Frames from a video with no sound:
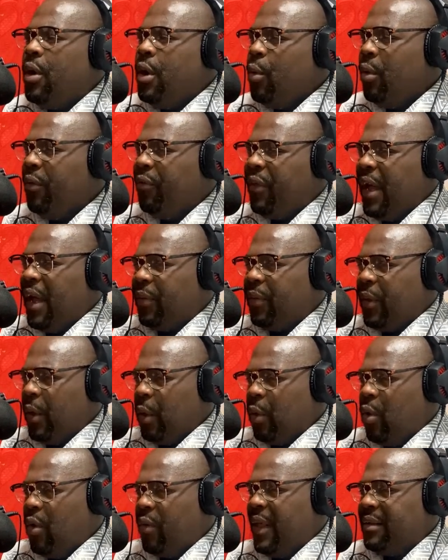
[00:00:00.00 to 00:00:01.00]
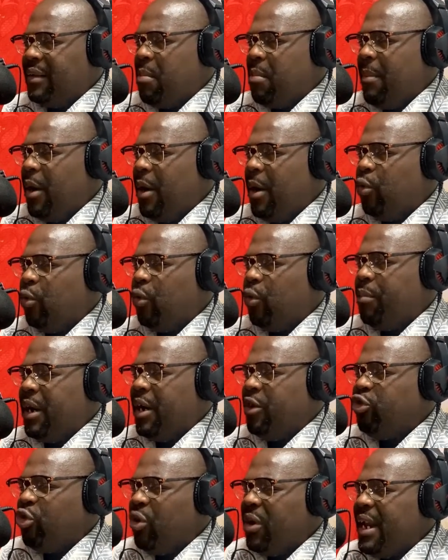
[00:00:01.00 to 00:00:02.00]
We thank the Lord. That's Mama
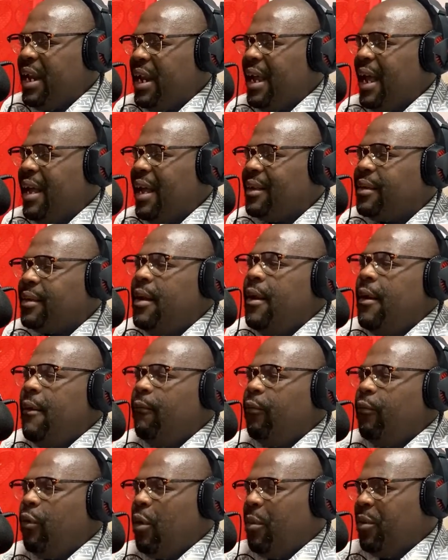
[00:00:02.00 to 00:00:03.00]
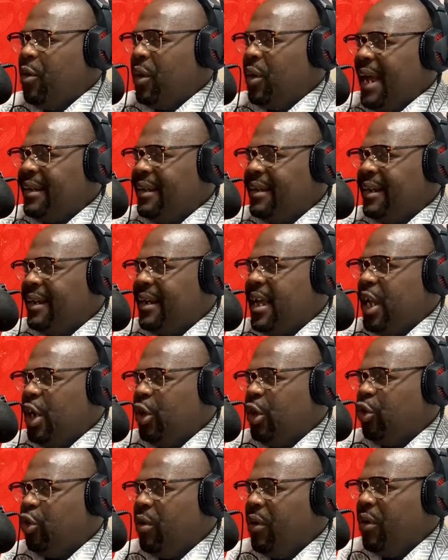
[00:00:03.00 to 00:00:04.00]
Grupira joining us from the United
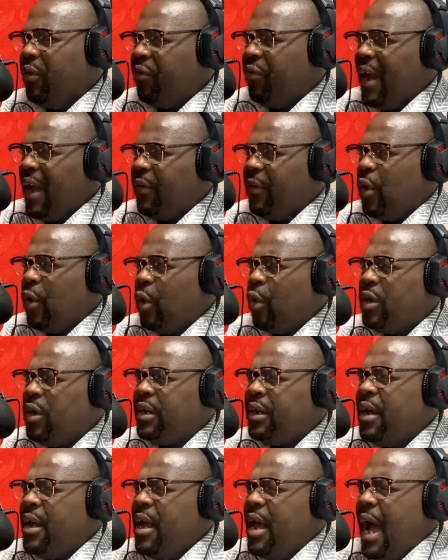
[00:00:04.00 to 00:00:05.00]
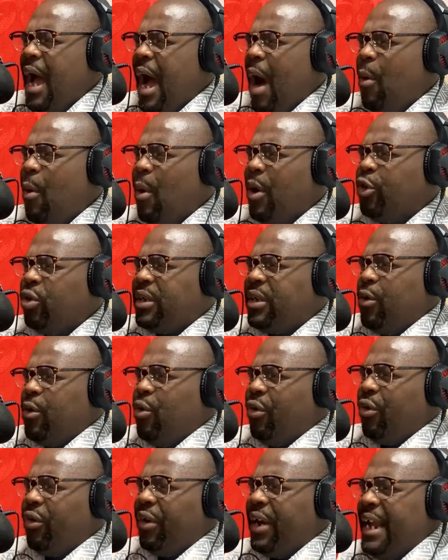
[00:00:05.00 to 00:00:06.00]
Kingdom. We thank the Lord. Our daughter
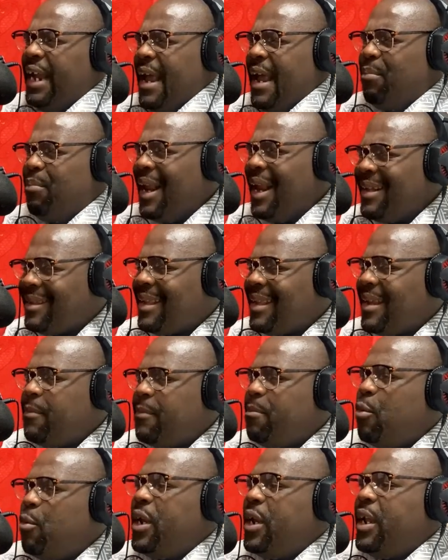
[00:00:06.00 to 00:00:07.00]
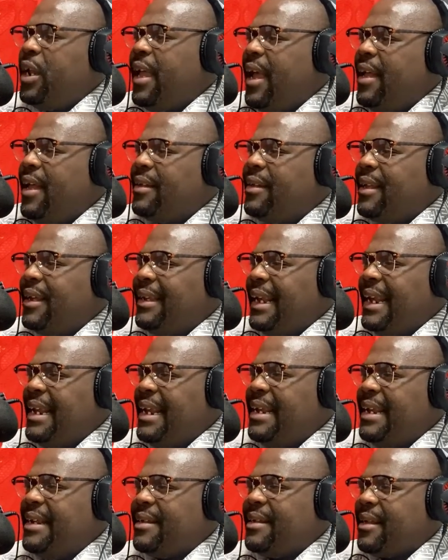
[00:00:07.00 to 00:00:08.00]
Noreen, a blessed morning, KSH
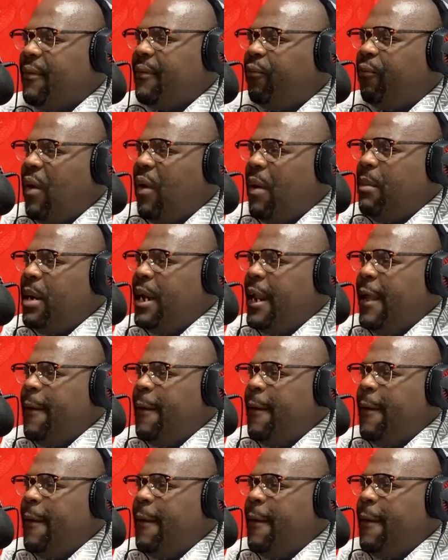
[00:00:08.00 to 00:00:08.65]
leaders and family.